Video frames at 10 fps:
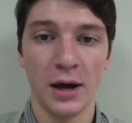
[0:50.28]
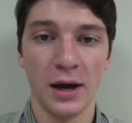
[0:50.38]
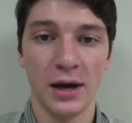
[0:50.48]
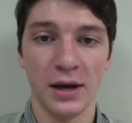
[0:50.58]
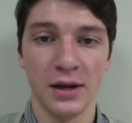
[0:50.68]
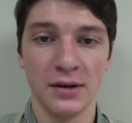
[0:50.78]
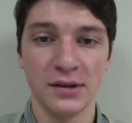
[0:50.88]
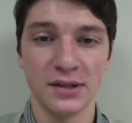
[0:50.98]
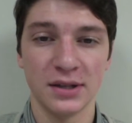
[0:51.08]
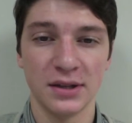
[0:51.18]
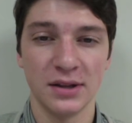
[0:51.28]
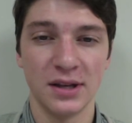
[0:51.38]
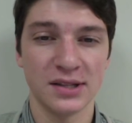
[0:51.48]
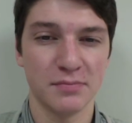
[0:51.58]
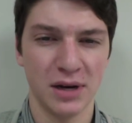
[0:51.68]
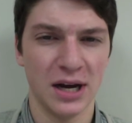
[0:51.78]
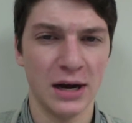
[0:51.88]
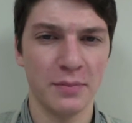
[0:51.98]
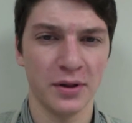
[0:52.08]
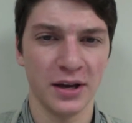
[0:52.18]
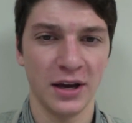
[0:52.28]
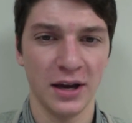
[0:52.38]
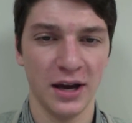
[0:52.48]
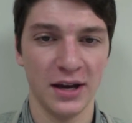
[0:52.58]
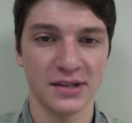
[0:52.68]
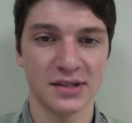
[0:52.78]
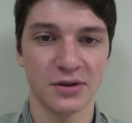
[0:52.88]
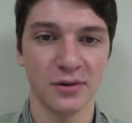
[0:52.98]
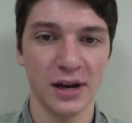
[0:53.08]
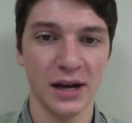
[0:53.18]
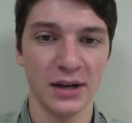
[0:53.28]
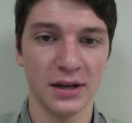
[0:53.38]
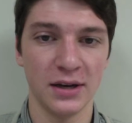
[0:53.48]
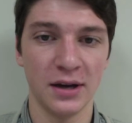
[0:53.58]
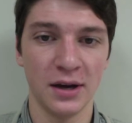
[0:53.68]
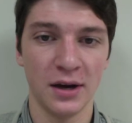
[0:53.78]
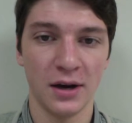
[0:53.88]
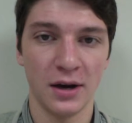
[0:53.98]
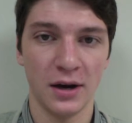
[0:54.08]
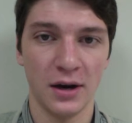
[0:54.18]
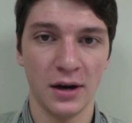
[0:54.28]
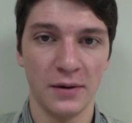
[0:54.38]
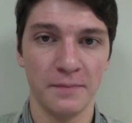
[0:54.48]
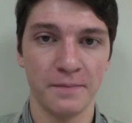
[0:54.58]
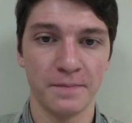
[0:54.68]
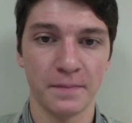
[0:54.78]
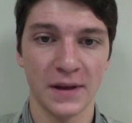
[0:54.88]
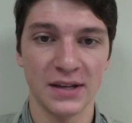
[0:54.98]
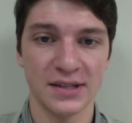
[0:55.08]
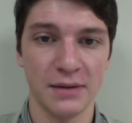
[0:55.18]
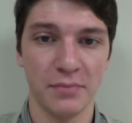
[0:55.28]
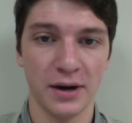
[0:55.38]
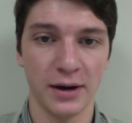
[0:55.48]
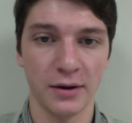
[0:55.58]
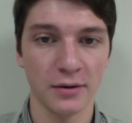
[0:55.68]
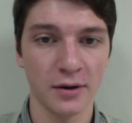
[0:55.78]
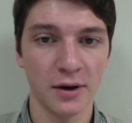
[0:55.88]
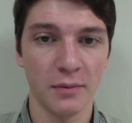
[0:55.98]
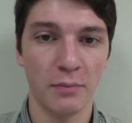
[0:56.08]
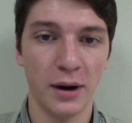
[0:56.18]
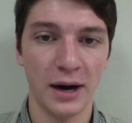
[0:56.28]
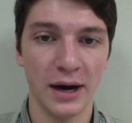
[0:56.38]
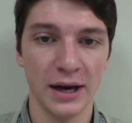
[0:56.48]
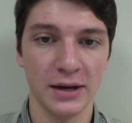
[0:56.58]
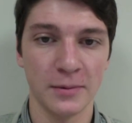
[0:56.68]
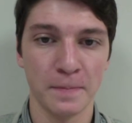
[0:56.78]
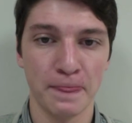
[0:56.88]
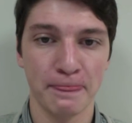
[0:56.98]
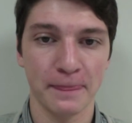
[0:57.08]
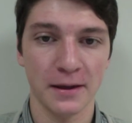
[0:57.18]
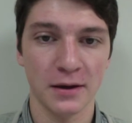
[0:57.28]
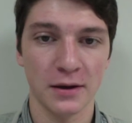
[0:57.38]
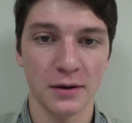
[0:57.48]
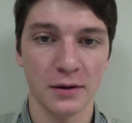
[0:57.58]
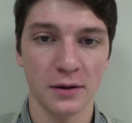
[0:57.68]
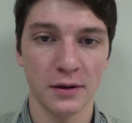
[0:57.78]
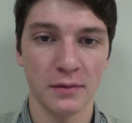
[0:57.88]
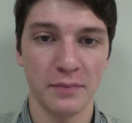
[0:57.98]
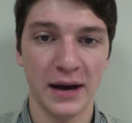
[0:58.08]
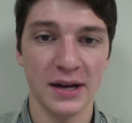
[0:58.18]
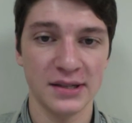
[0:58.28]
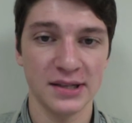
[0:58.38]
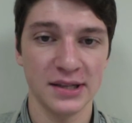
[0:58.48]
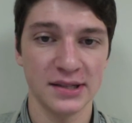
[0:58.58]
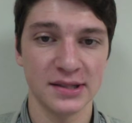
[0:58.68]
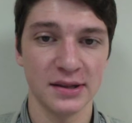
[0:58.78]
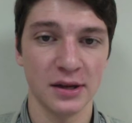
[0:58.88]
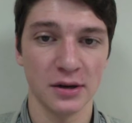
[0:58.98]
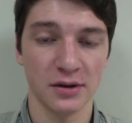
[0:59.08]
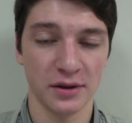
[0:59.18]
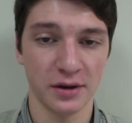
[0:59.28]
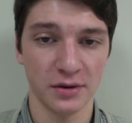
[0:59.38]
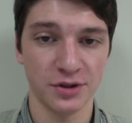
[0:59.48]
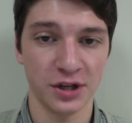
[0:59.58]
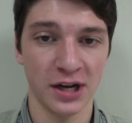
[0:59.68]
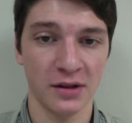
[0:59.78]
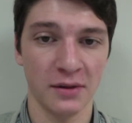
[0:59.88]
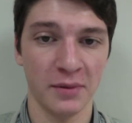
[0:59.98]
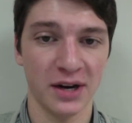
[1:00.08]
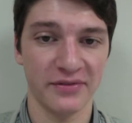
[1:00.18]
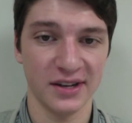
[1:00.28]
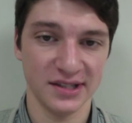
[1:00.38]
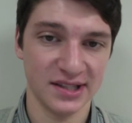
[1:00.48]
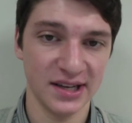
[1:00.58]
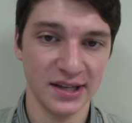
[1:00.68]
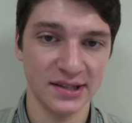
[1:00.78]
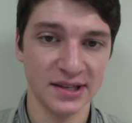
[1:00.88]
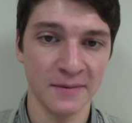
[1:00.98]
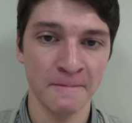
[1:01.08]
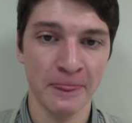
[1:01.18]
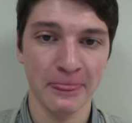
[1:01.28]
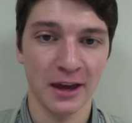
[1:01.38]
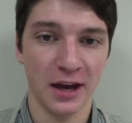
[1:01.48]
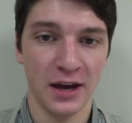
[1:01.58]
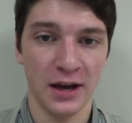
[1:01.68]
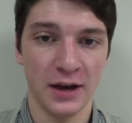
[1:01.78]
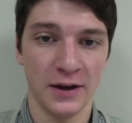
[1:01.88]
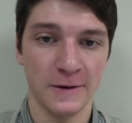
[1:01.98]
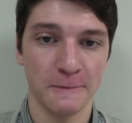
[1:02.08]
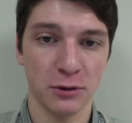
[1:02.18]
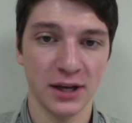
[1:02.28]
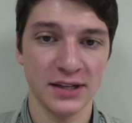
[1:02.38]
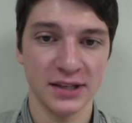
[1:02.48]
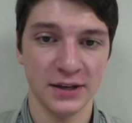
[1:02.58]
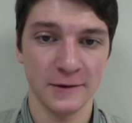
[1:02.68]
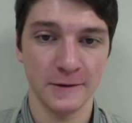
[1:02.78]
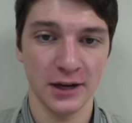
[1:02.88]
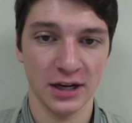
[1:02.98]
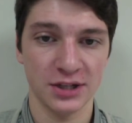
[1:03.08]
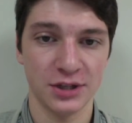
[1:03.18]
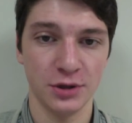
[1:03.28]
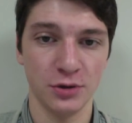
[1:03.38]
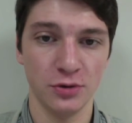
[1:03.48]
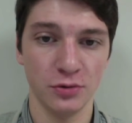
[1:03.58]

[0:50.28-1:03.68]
And this monopoly has created um, its empire by patenting their, their genetically modified seeds and planting next to